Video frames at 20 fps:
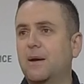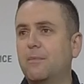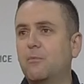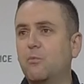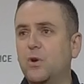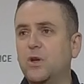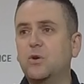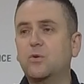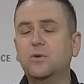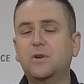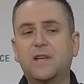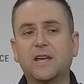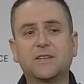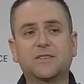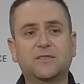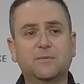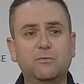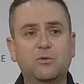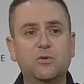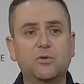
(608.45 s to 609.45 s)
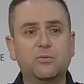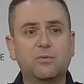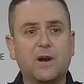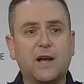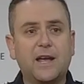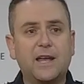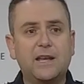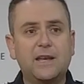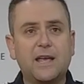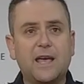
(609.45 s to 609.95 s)
We could get some good
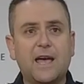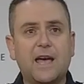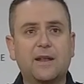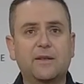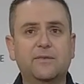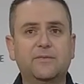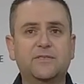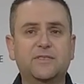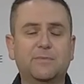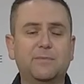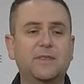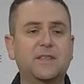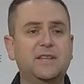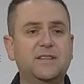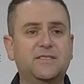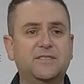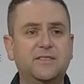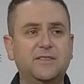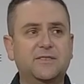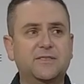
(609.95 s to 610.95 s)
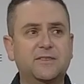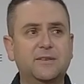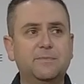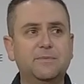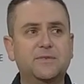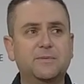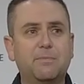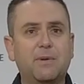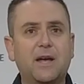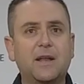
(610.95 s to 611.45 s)
rain out of some of these
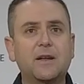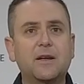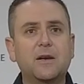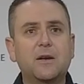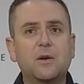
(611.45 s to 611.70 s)
systems, but